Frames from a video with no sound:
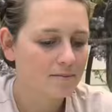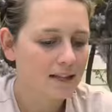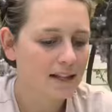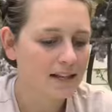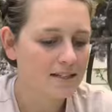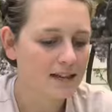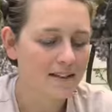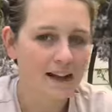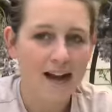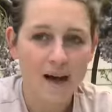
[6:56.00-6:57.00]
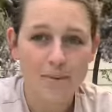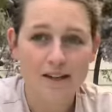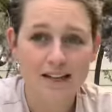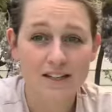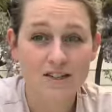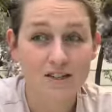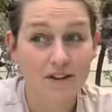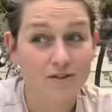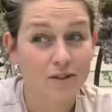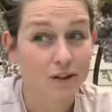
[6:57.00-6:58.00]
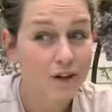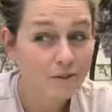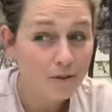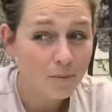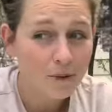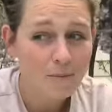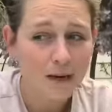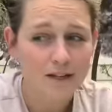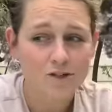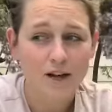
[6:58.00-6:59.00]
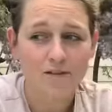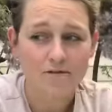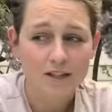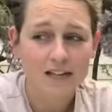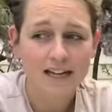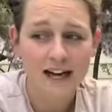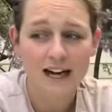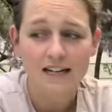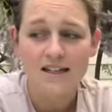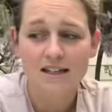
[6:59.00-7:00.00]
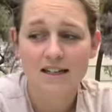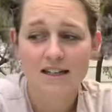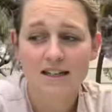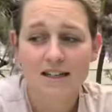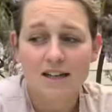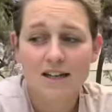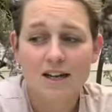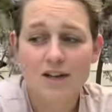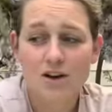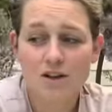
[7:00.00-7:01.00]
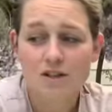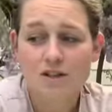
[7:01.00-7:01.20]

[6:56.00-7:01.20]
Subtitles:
Things like that happen and you just have to learn from them. I try really hard not to